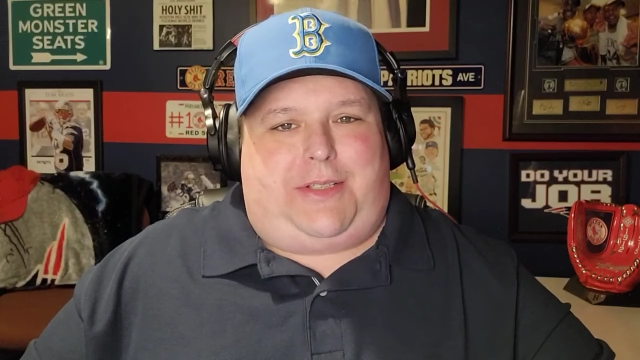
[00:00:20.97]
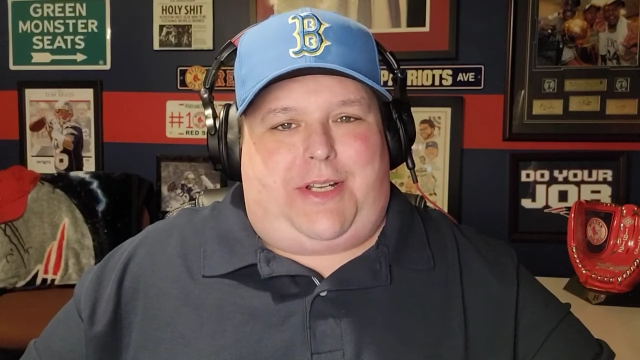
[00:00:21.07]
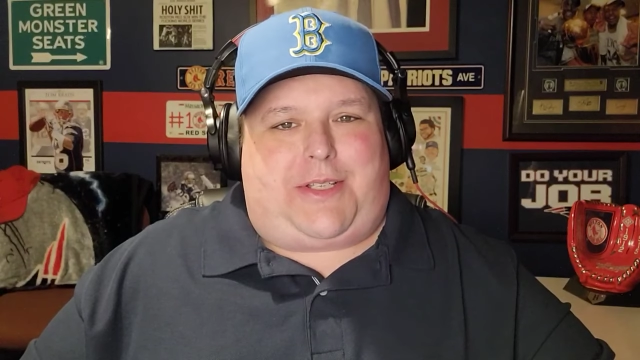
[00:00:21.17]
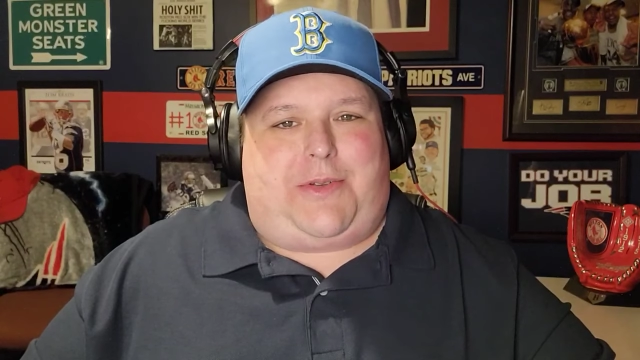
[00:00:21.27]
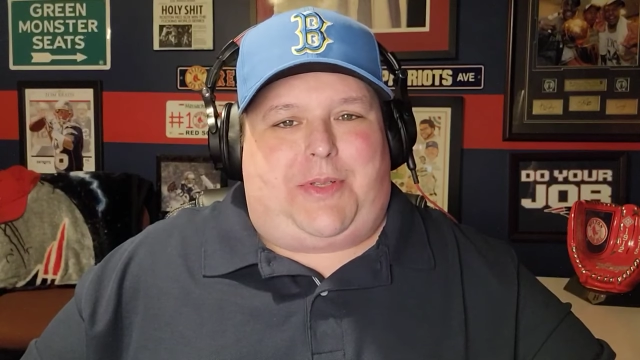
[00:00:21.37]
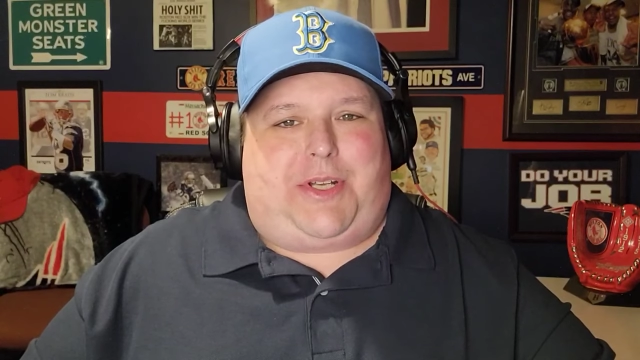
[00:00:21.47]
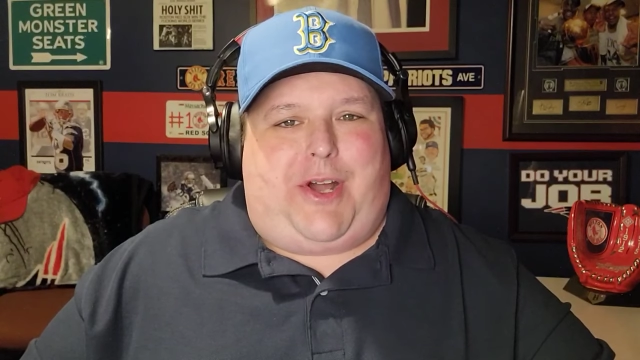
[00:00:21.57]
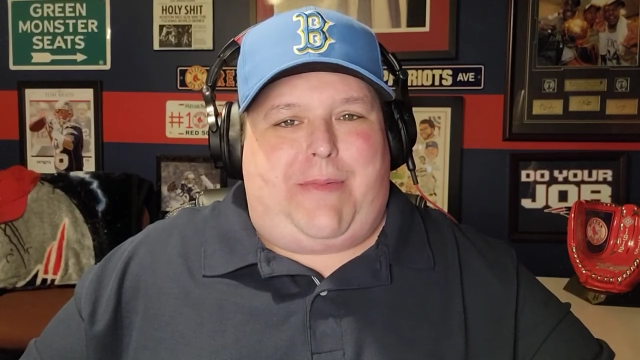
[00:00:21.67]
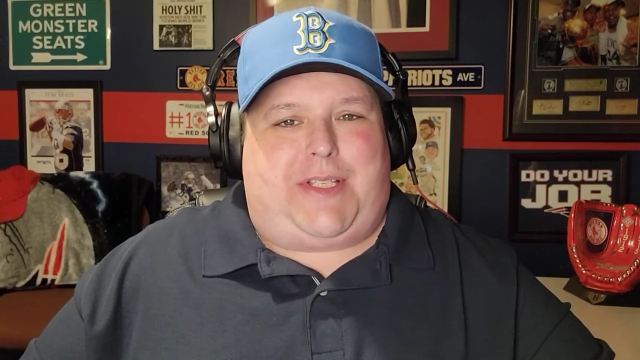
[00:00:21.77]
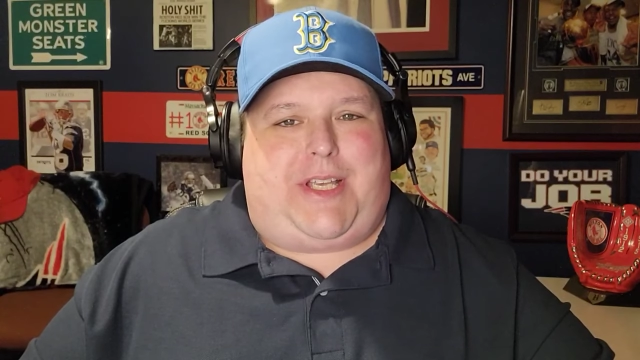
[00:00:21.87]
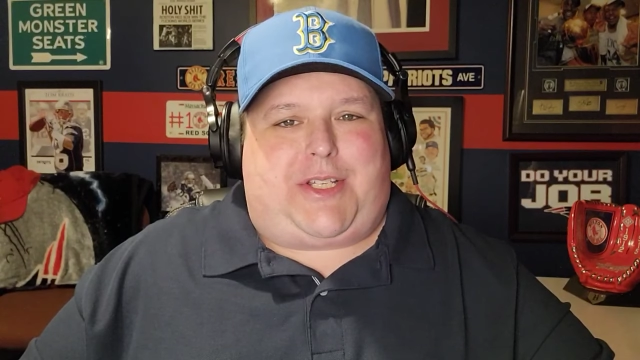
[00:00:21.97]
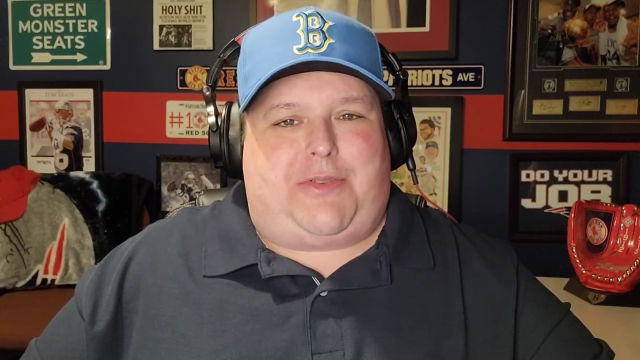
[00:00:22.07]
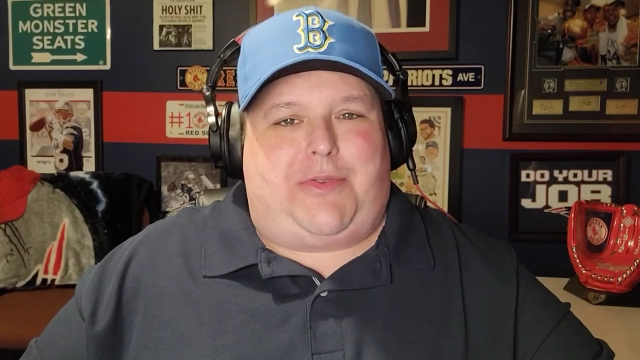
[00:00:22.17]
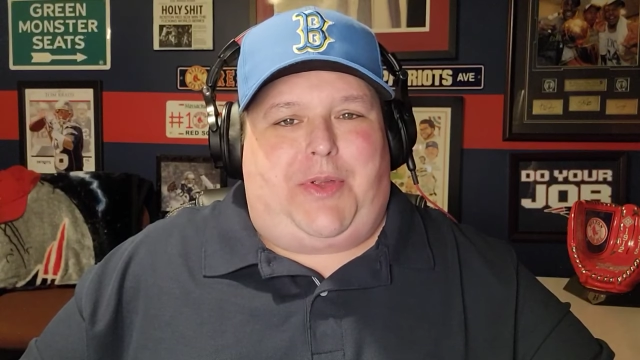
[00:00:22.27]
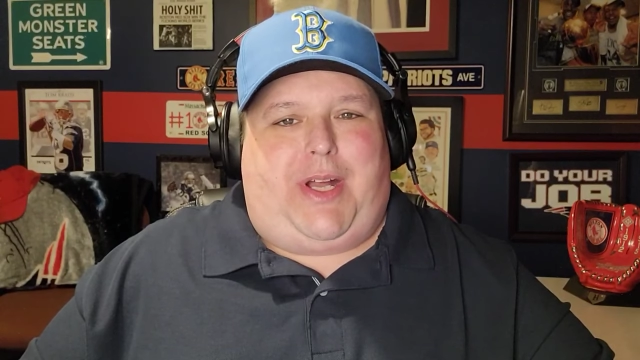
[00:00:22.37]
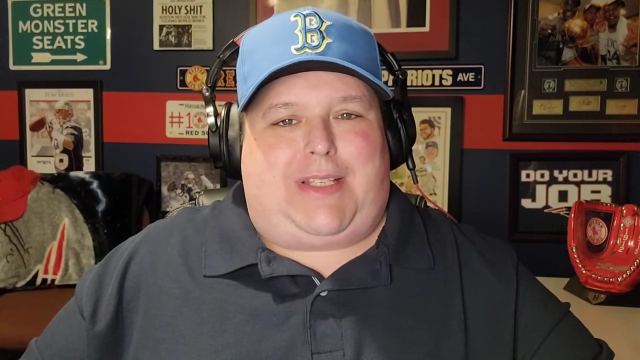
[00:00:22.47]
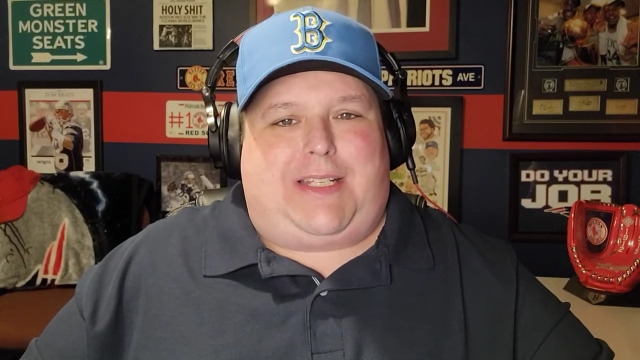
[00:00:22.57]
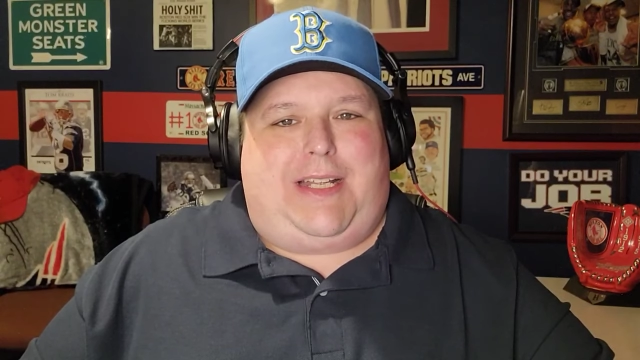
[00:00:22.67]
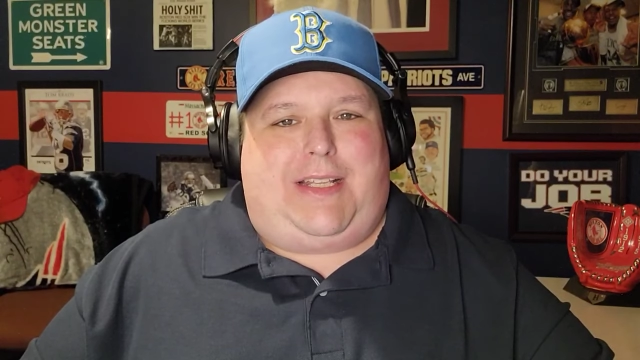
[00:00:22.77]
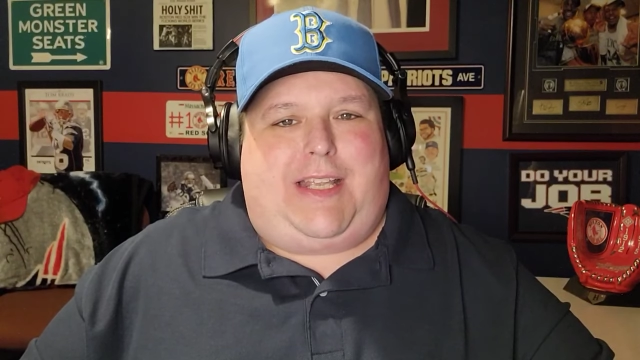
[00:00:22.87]
Let us know in the comments section who you got
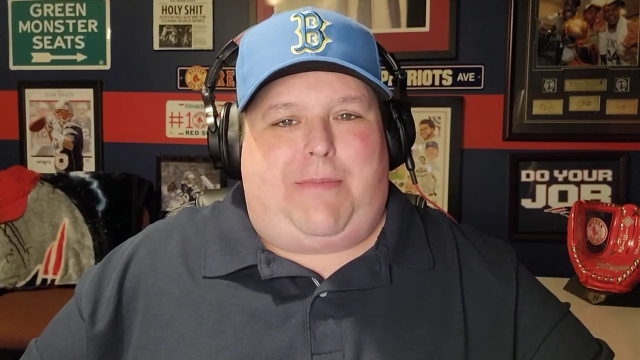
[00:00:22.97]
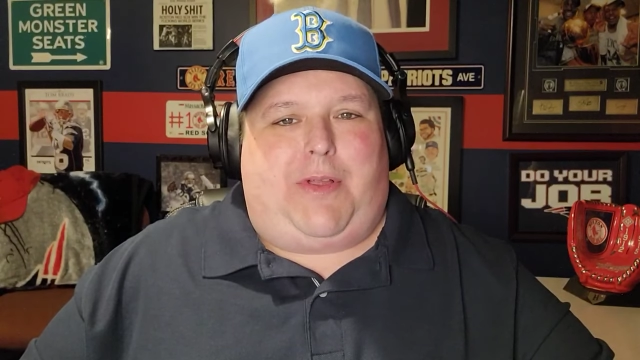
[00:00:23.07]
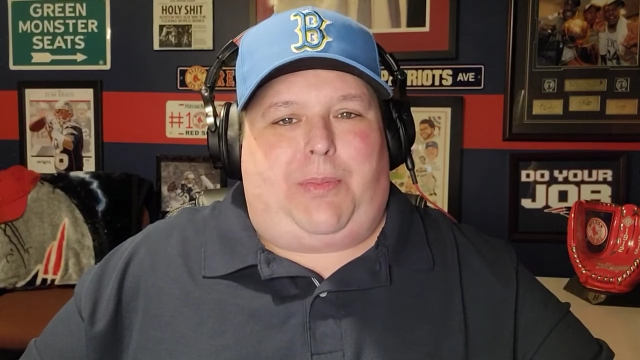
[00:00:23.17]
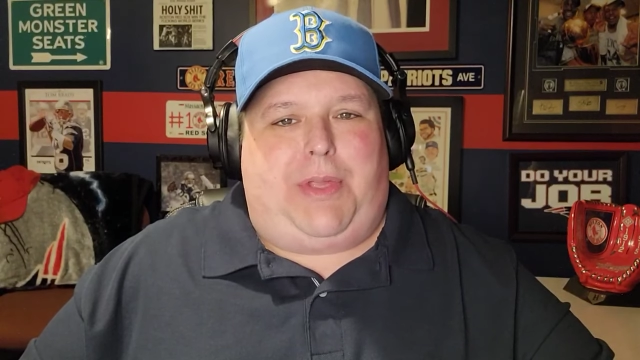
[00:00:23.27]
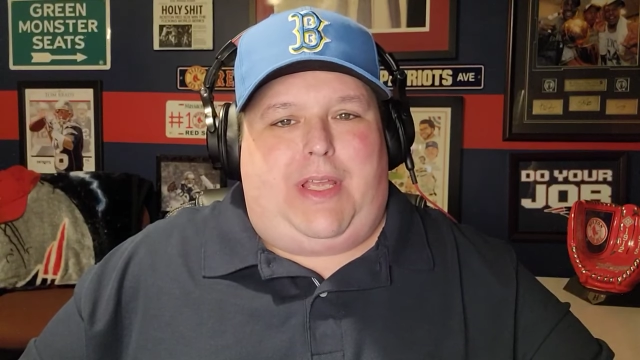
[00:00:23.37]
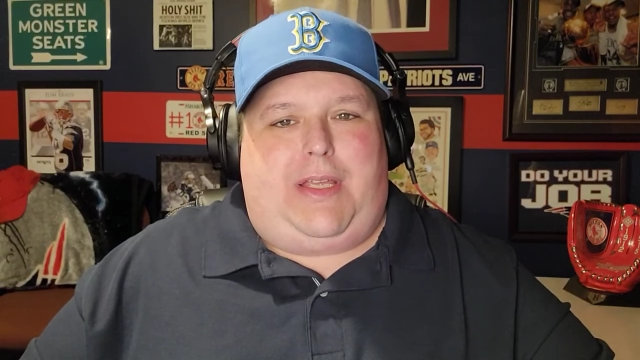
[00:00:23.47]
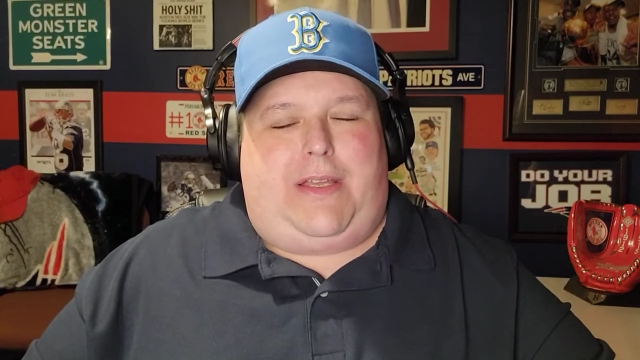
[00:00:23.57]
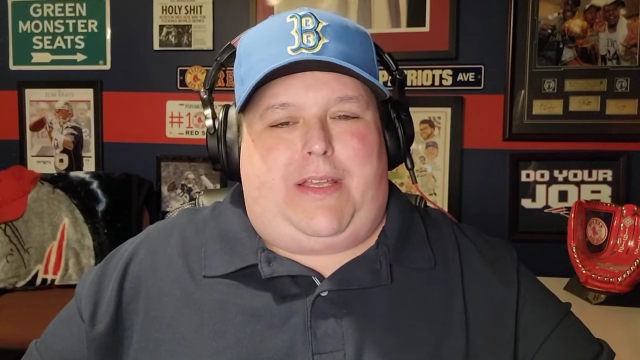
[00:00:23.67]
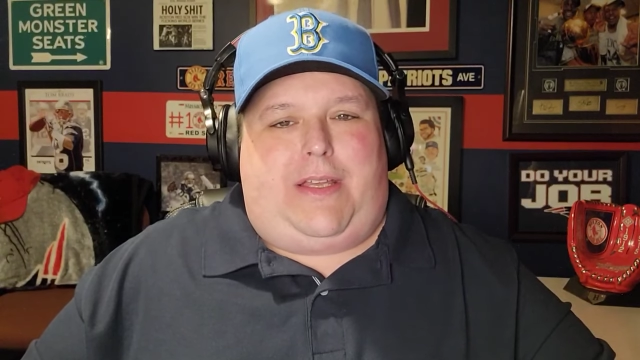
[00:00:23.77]
tonight in the MLB.